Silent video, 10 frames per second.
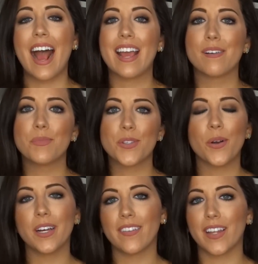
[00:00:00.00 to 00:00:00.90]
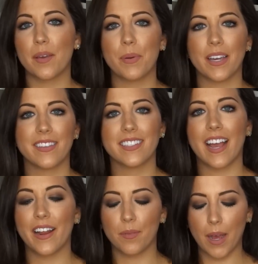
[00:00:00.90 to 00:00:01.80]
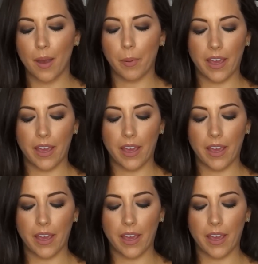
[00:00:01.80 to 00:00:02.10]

I am so glad that I picked this item up.